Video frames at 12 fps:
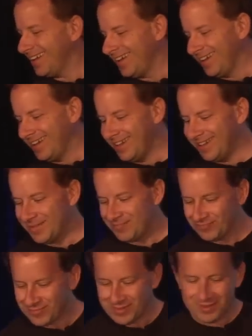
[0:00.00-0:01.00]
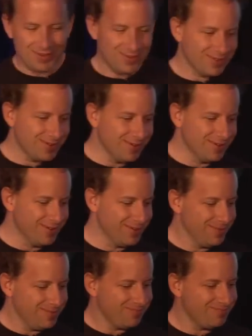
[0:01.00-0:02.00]
uh, so, you
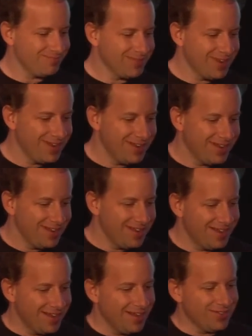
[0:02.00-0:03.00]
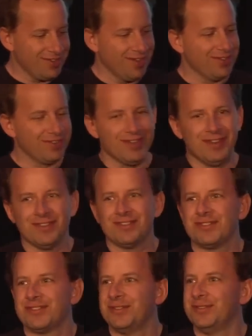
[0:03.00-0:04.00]
know, us data
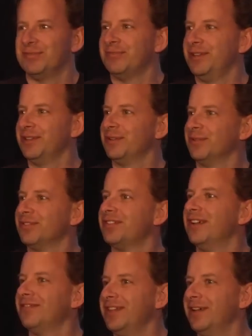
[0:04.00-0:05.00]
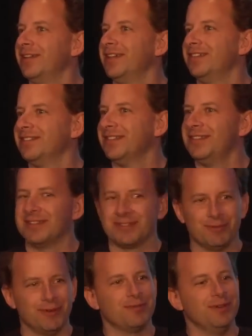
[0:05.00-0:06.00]
scientists do some pretty cool stuff nowadays. I think the
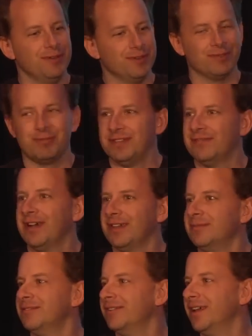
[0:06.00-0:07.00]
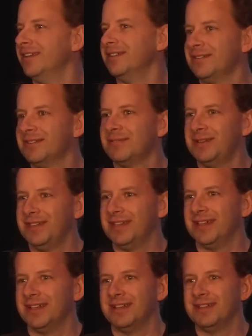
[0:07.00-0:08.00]
work we do is pretty valuable, right? We,
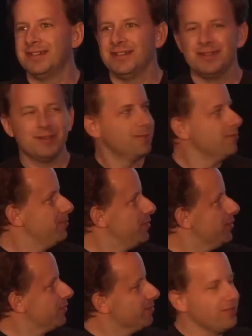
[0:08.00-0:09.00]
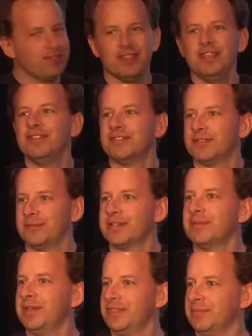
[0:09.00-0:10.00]
uh, we build the machines that
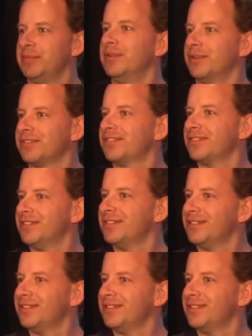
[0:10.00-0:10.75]
recommend the books.